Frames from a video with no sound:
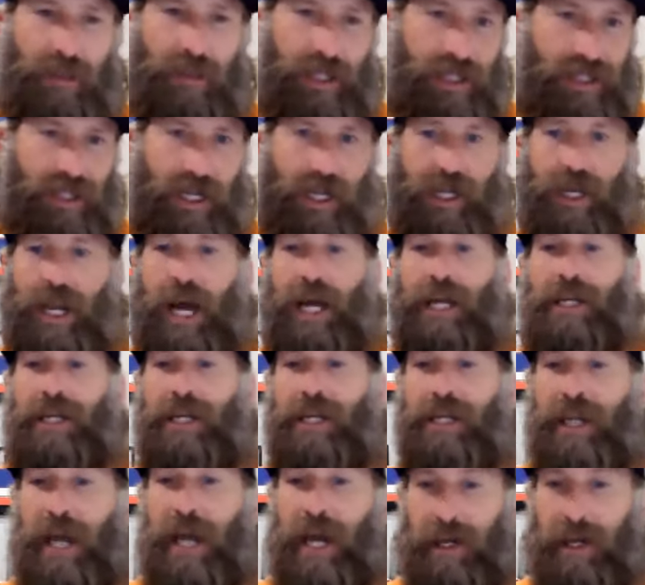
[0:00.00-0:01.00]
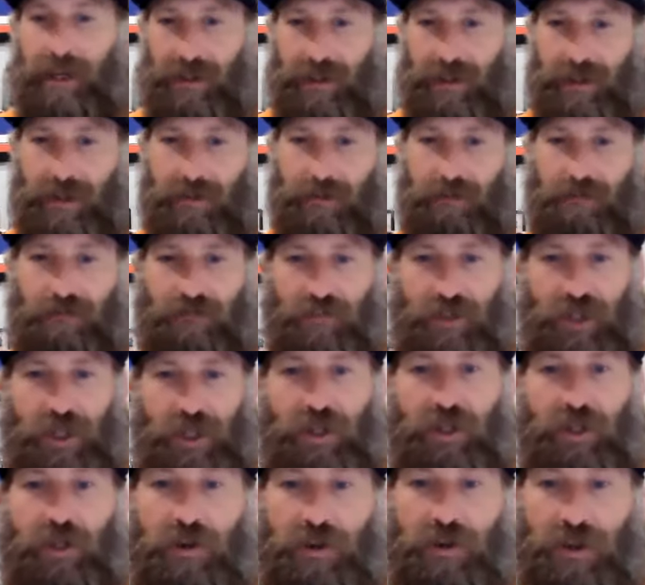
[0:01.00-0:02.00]
let's say 90 days to
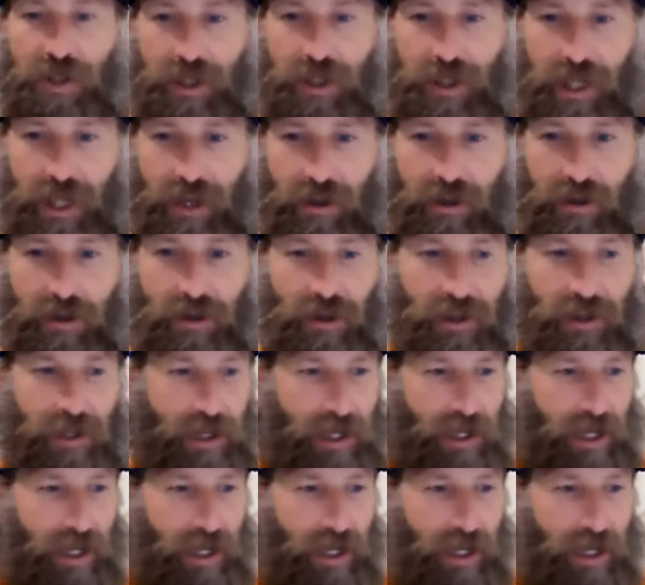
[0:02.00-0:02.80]
close yes. a deal.